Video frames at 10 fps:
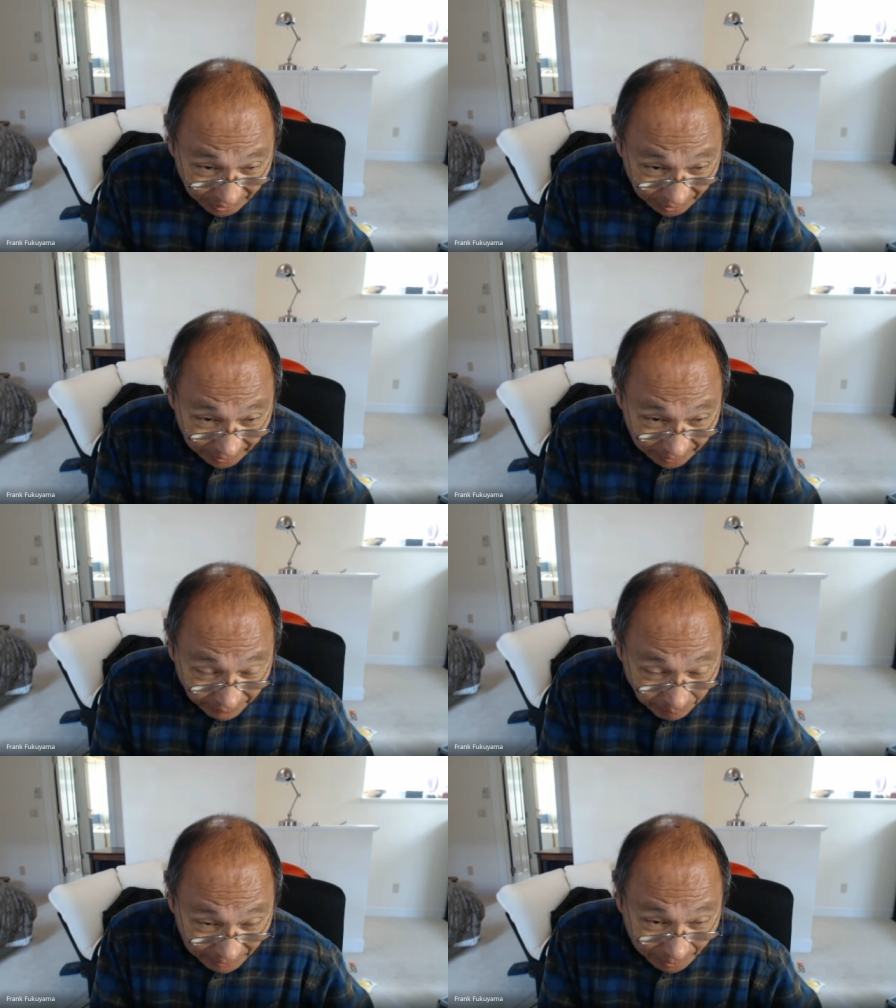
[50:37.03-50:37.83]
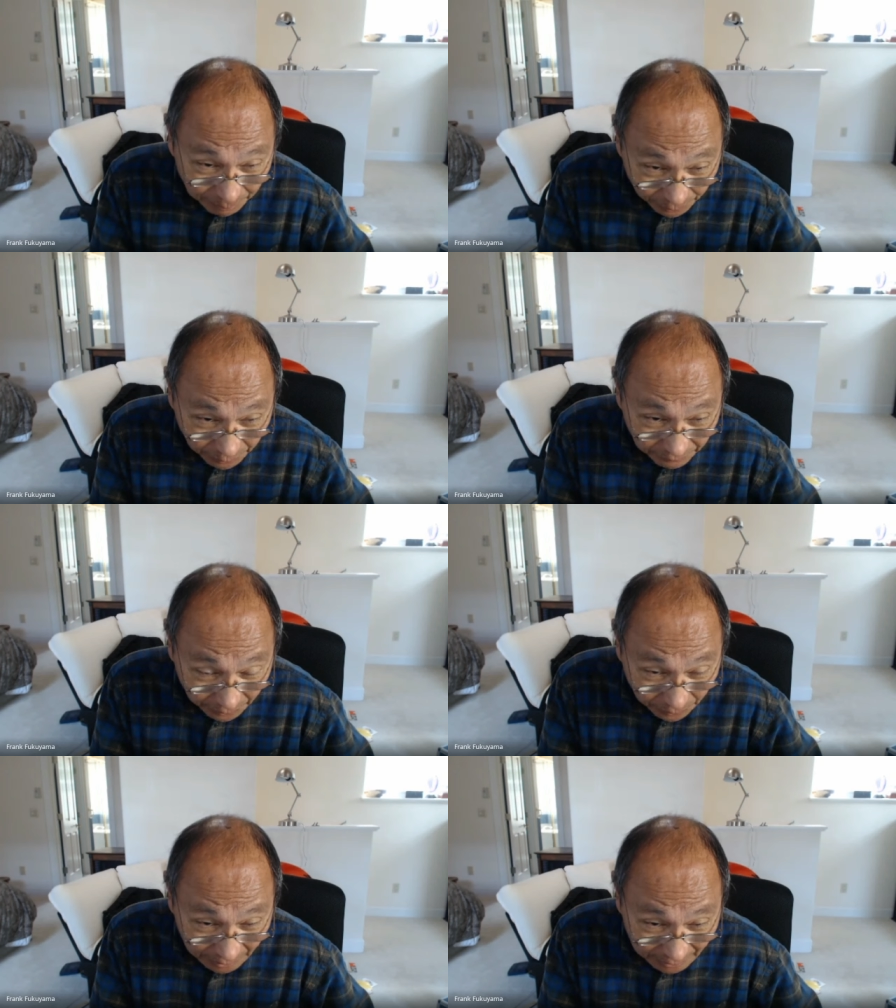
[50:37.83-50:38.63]
a lot of the popular
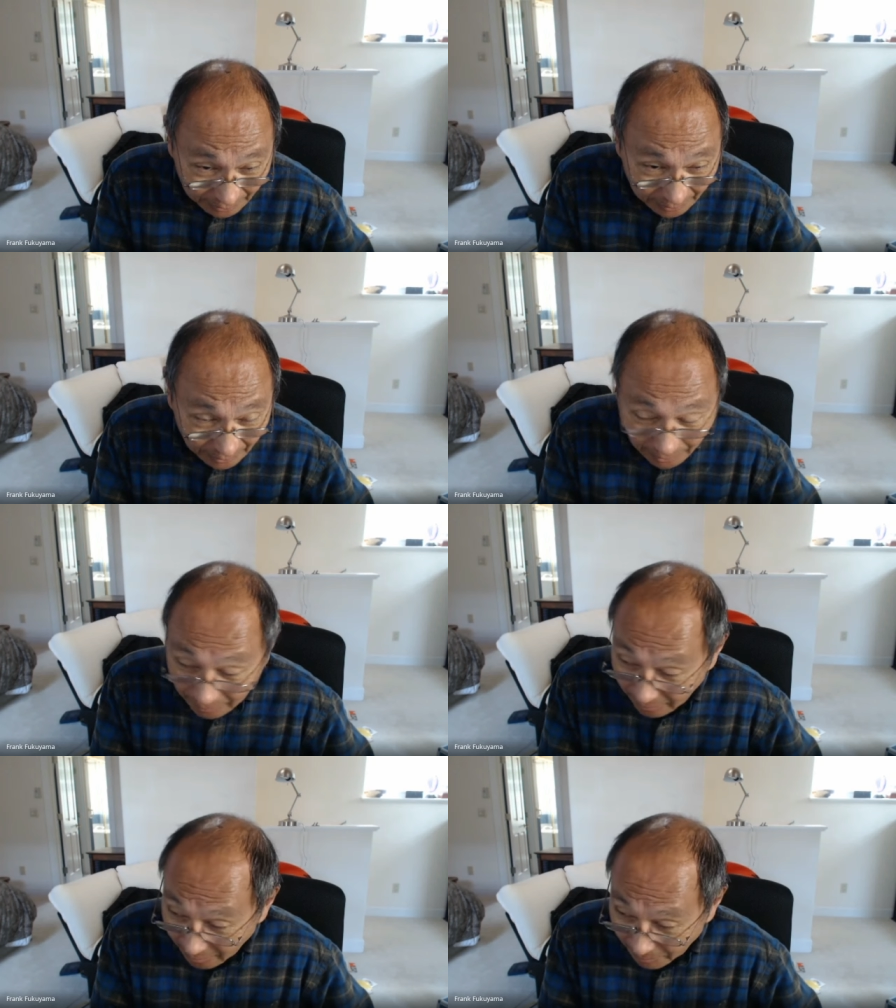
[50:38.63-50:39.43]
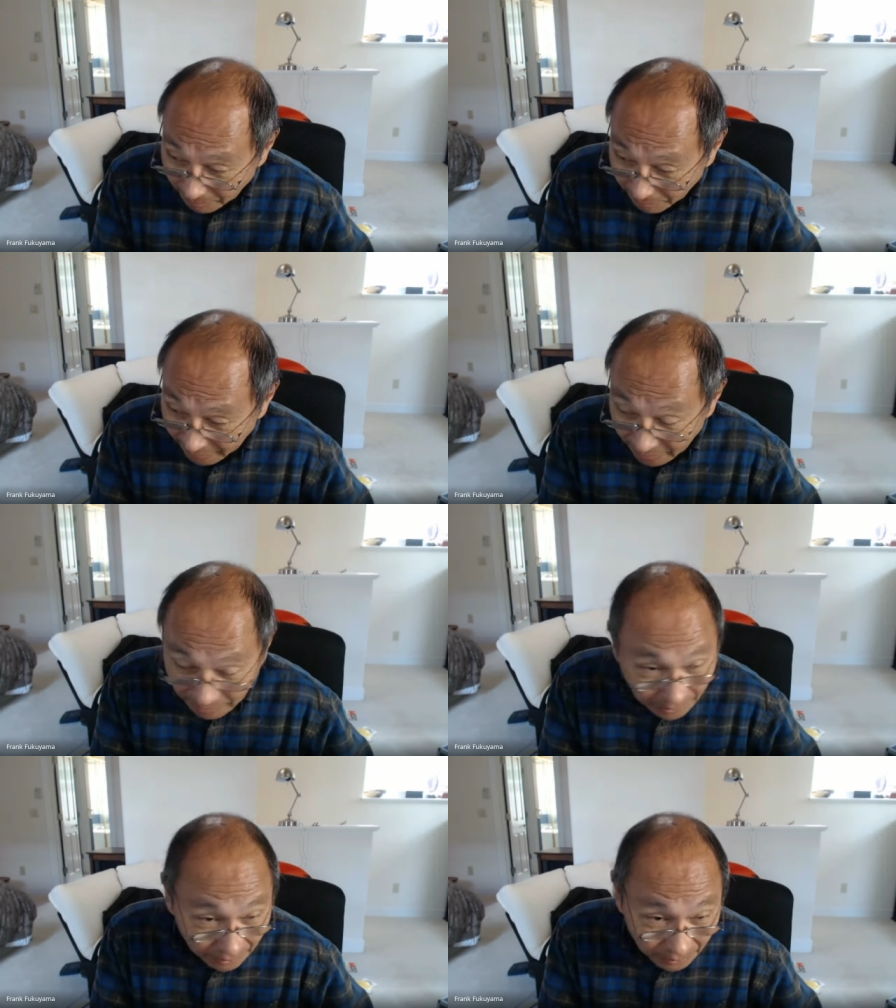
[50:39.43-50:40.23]
vote. Uh, but
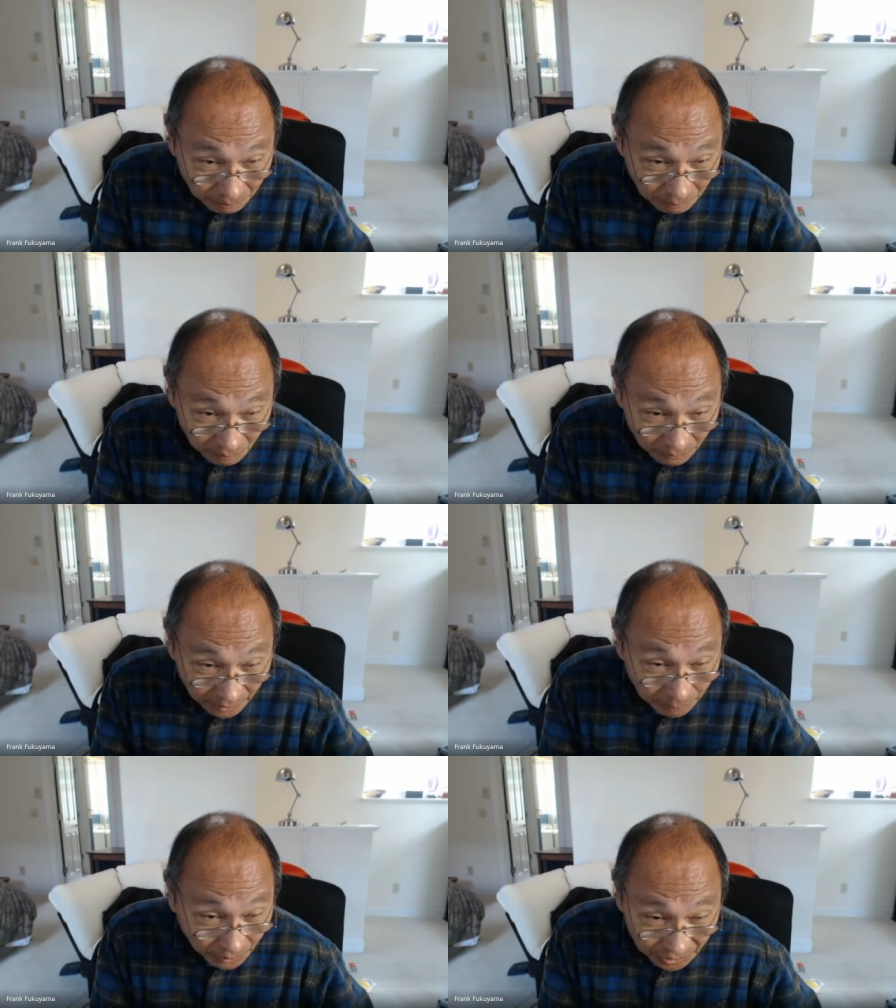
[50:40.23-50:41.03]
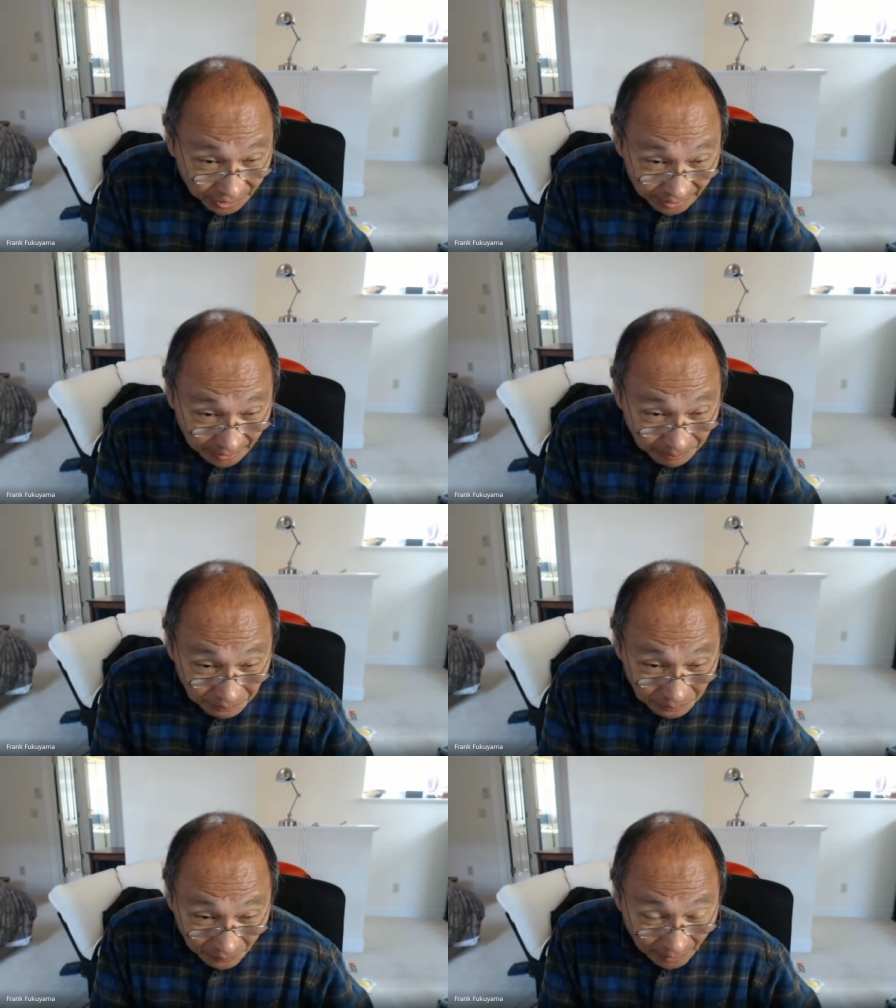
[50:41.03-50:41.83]
you know, liberals
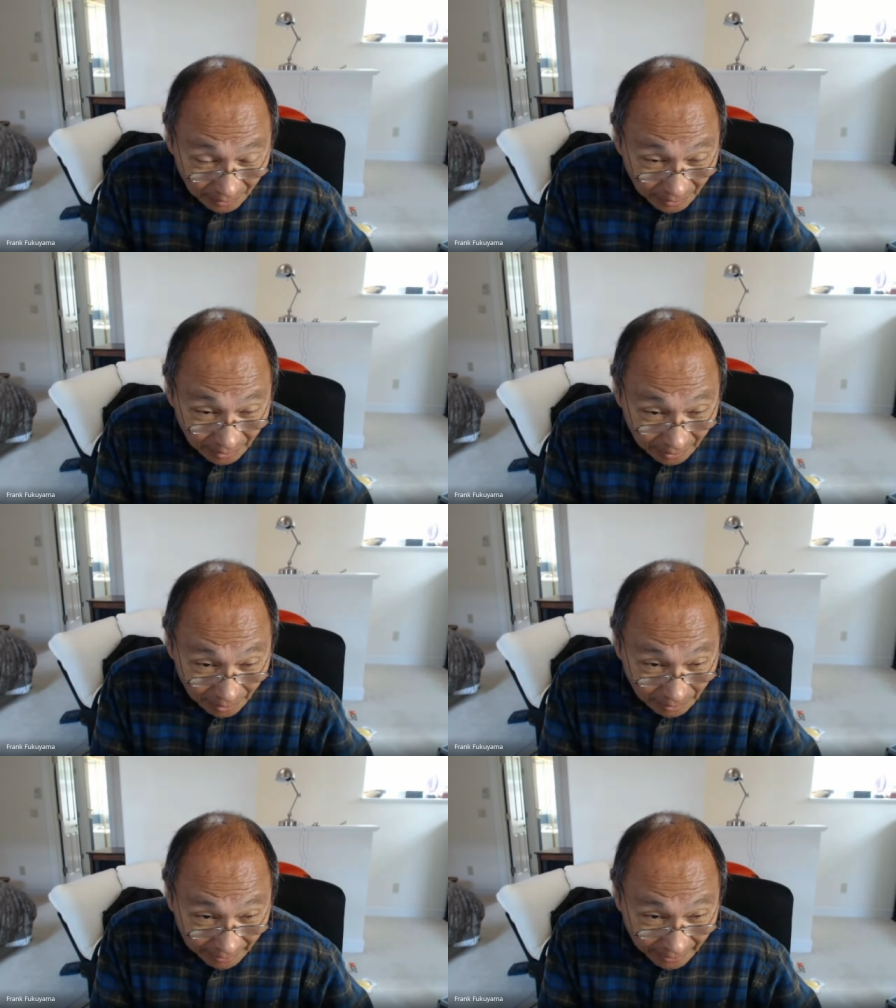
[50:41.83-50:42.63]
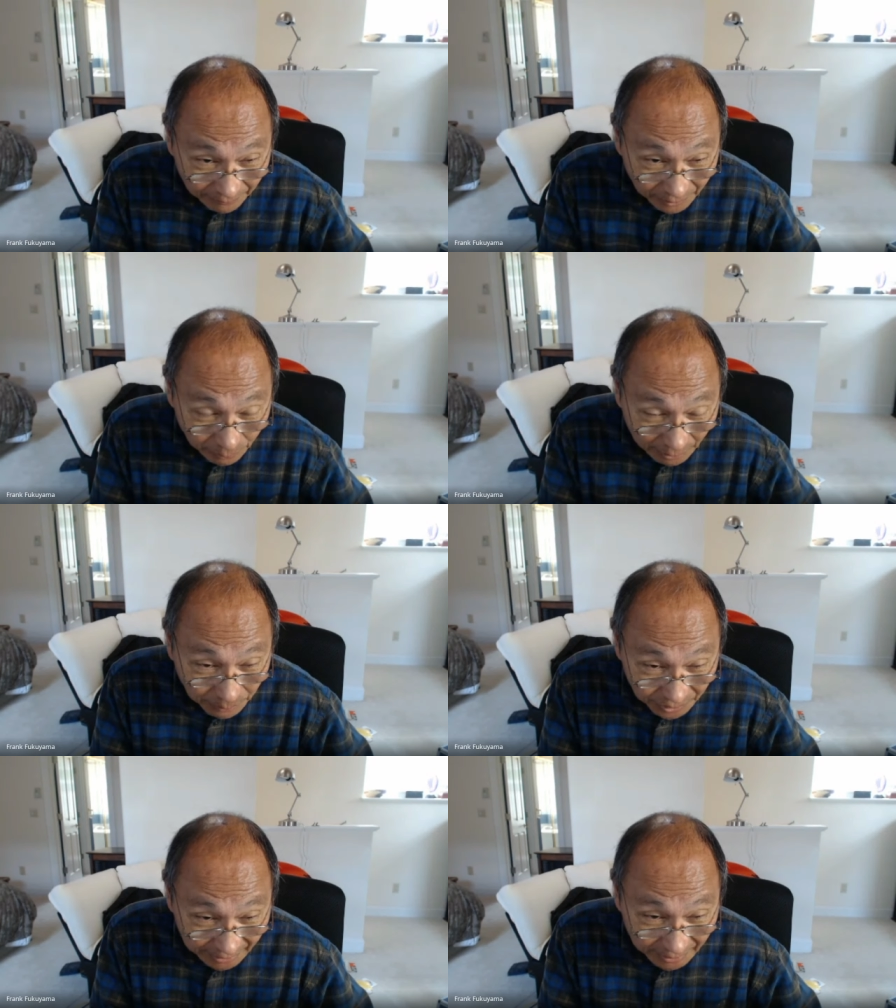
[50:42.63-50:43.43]
uh, are heavily
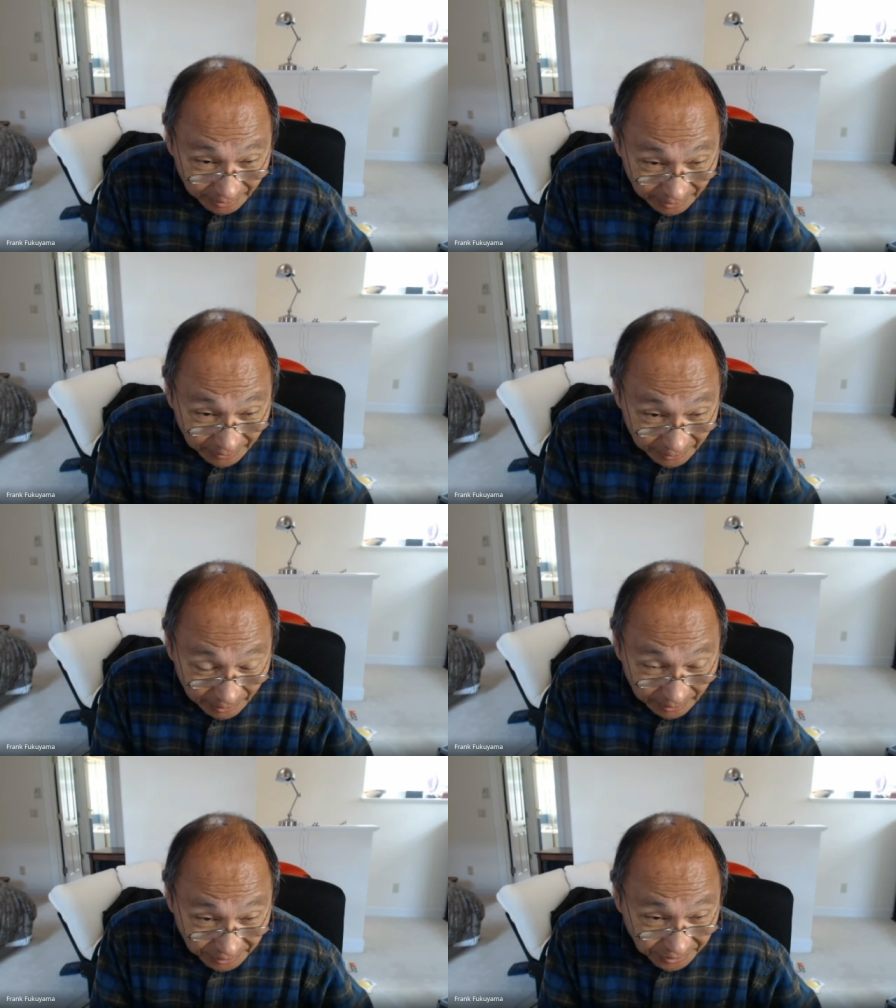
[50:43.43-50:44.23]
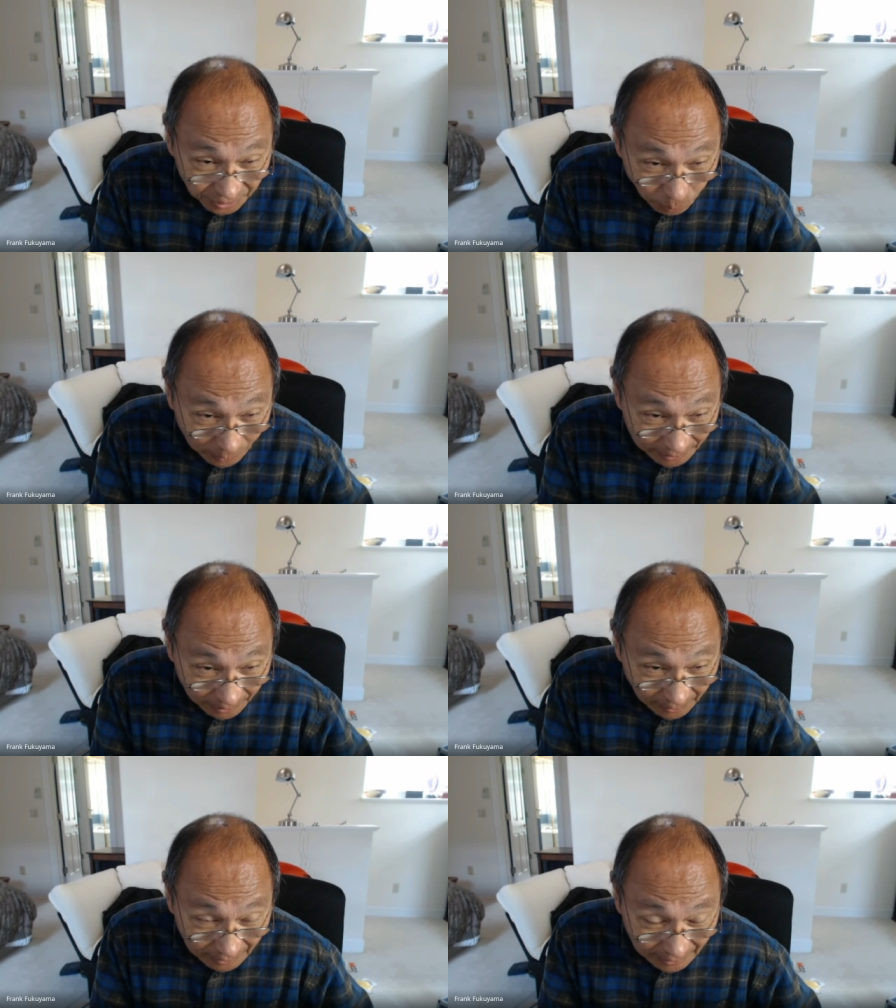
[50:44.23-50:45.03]
represented in the elites as
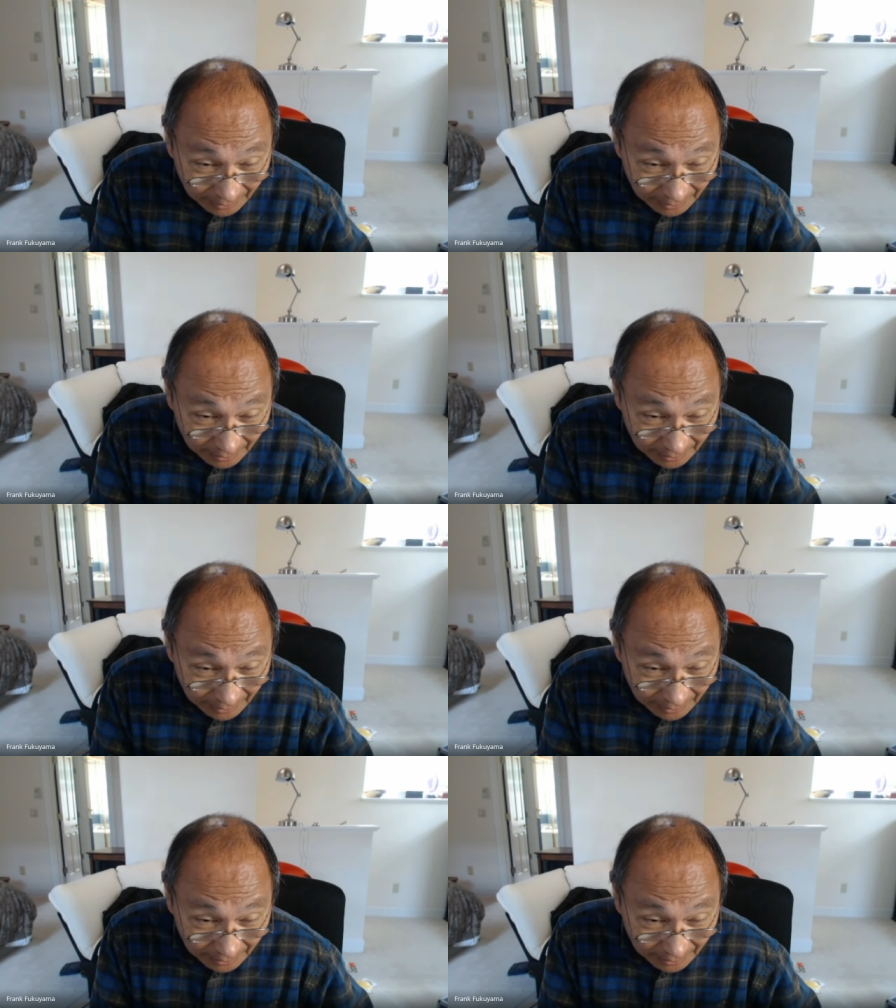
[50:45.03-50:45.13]
well.